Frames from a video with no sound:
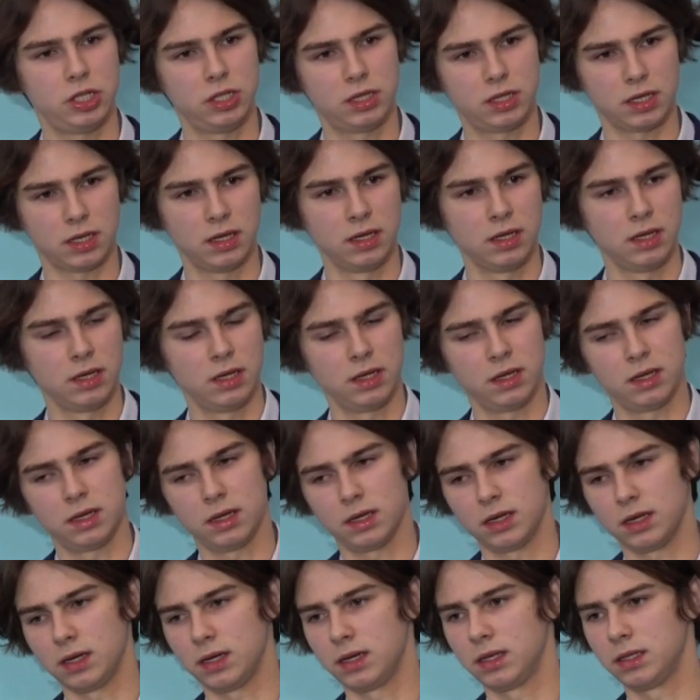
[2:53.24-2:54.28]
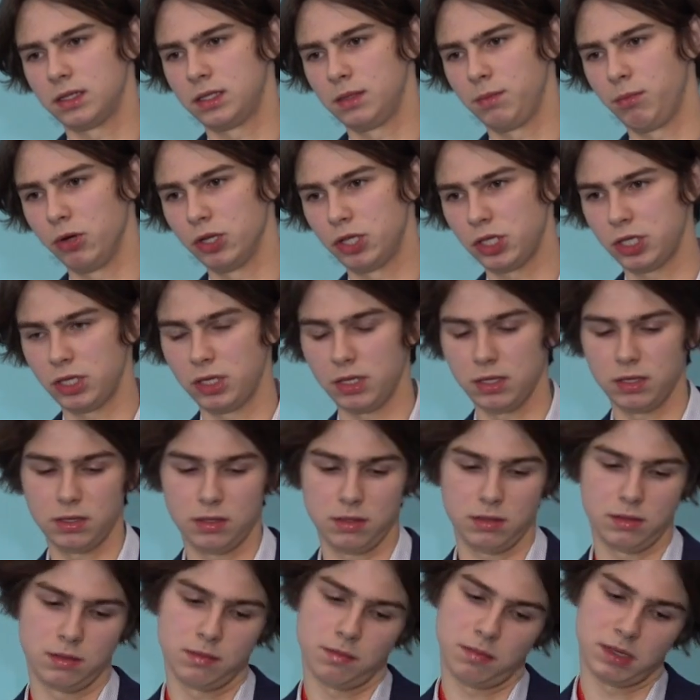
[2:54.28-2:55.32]
safe development,
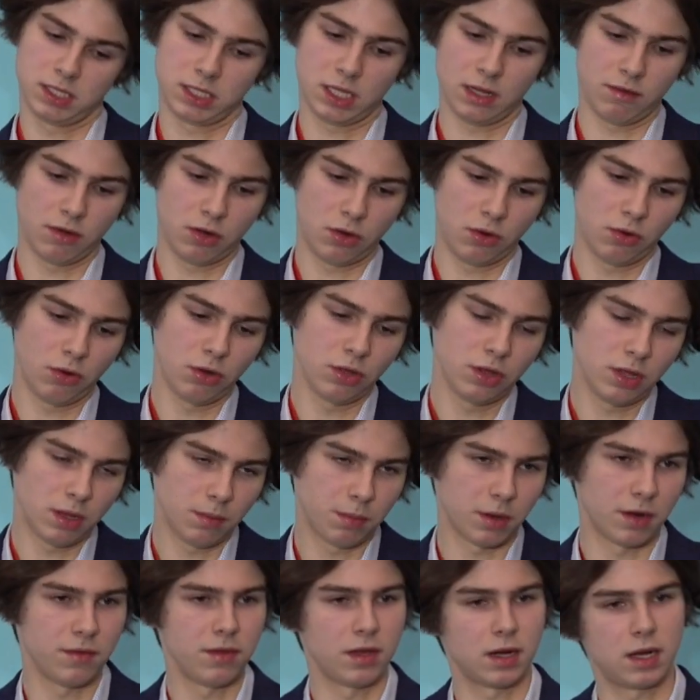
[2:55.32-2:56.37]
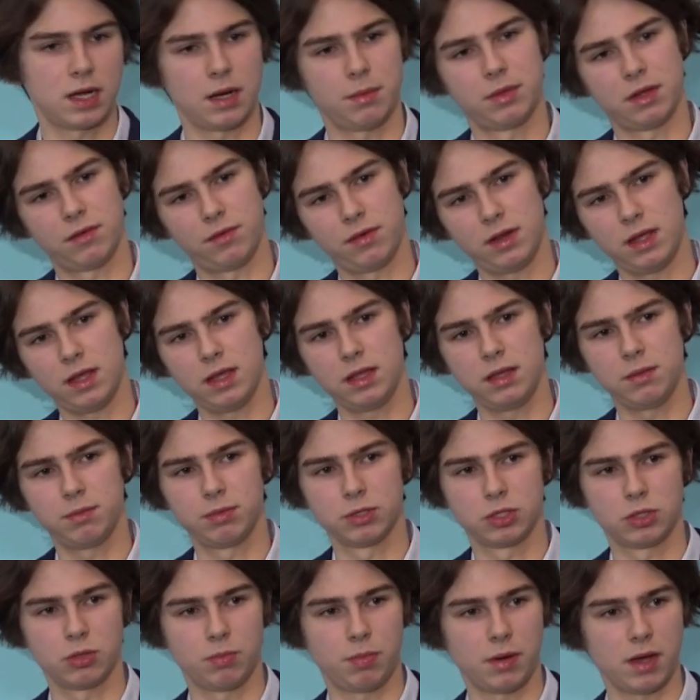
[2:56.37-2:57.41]
permanent
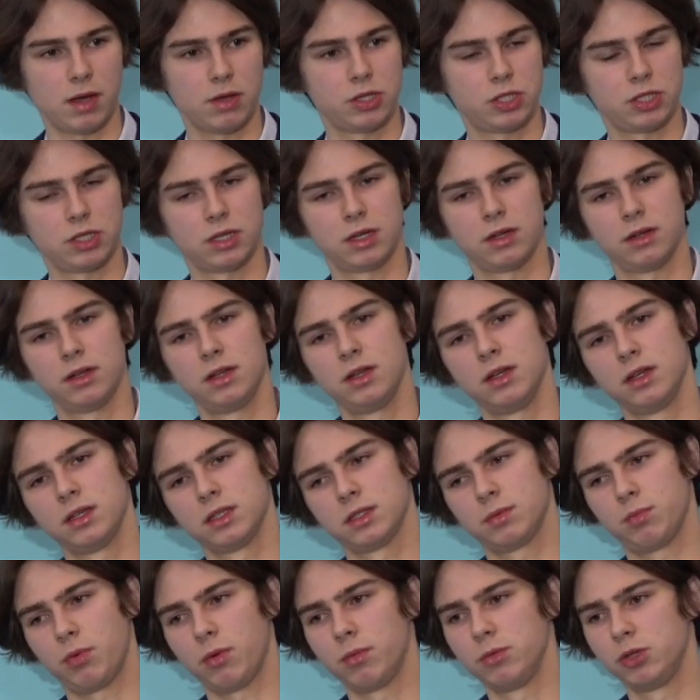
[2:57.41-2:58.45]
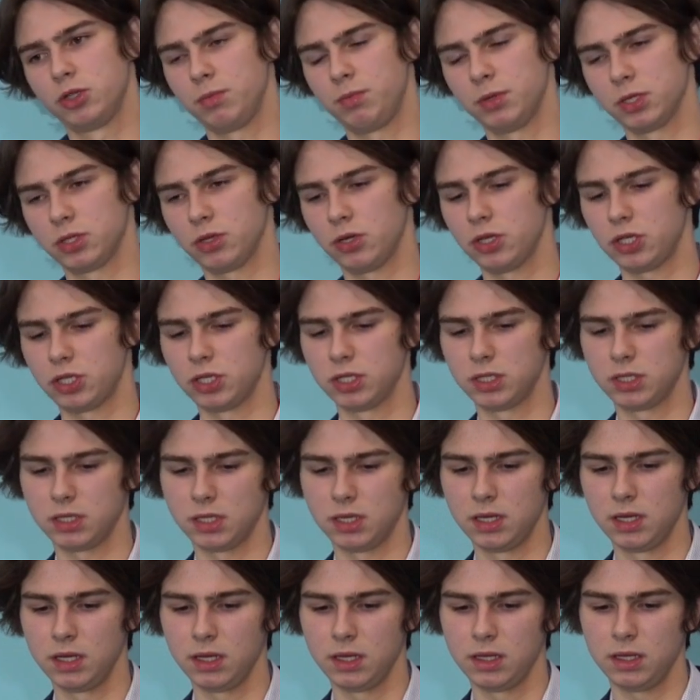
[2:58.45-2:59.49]
protection of the codes and
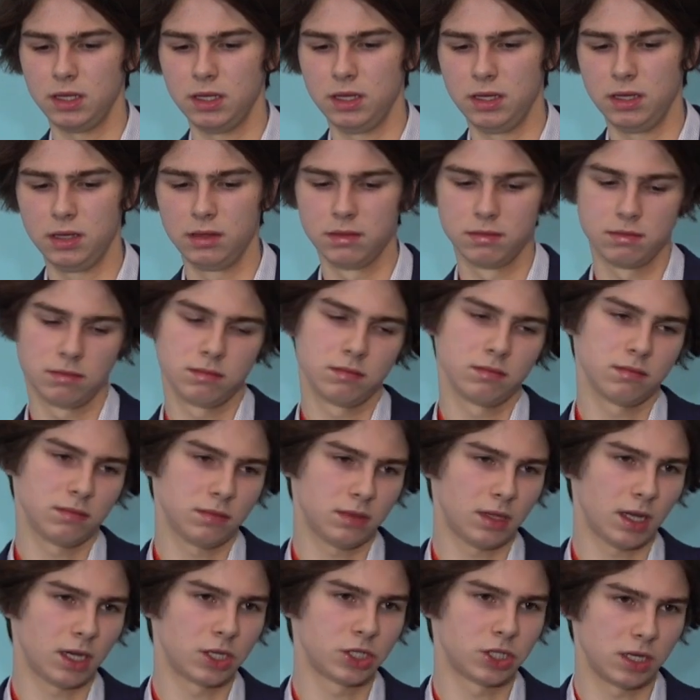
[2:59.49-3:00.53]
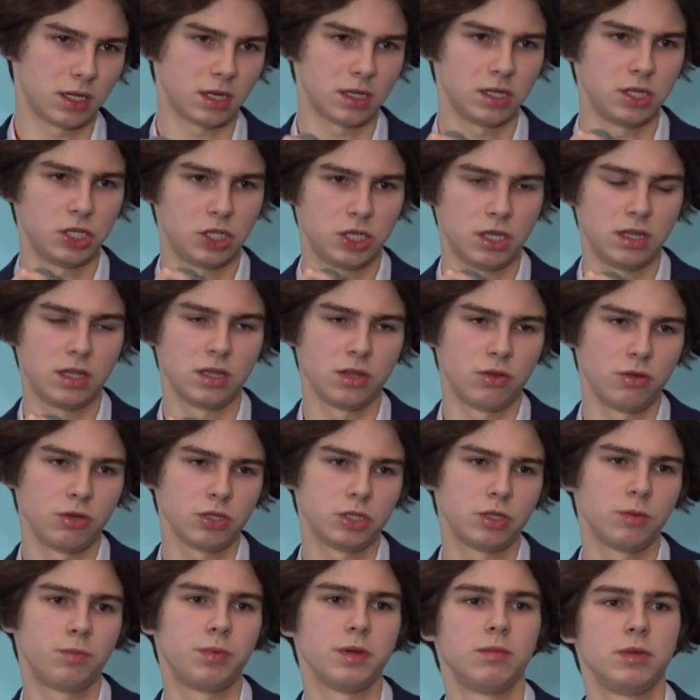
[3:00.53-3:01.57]
updates through the sandbox,
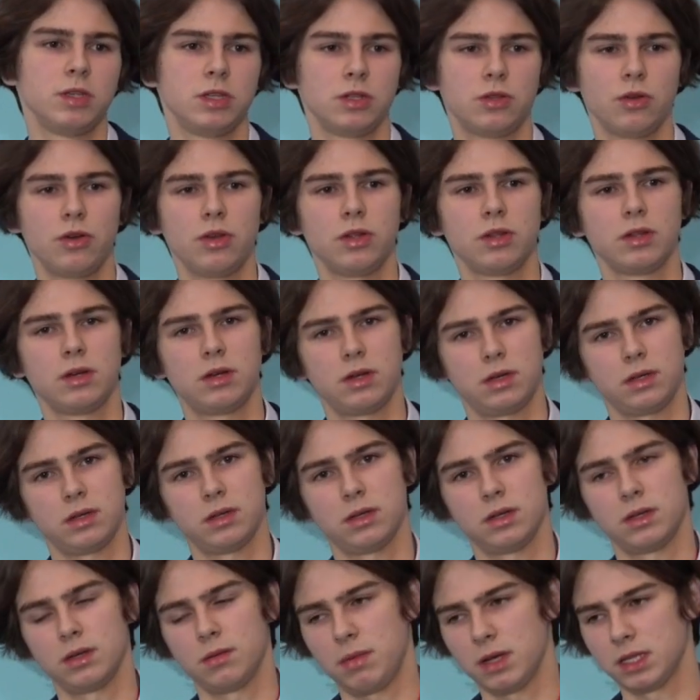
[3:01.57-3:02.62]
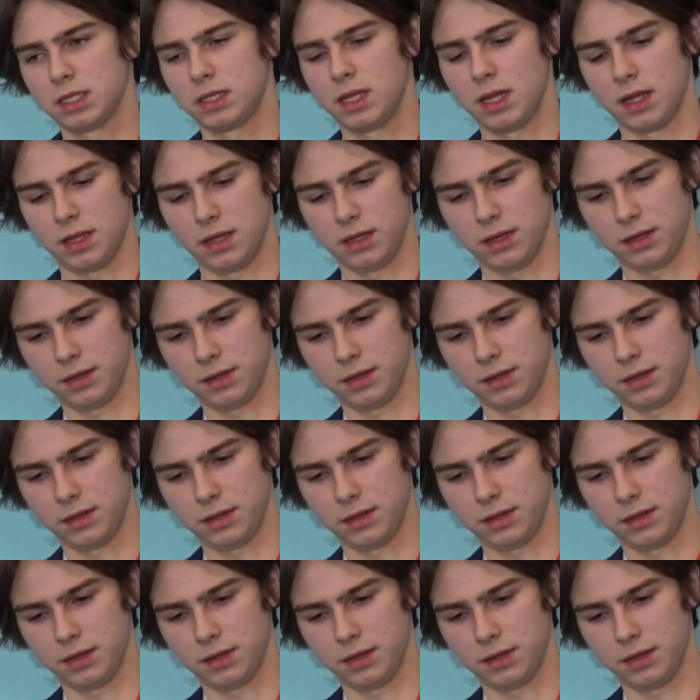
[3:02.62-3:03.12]
and also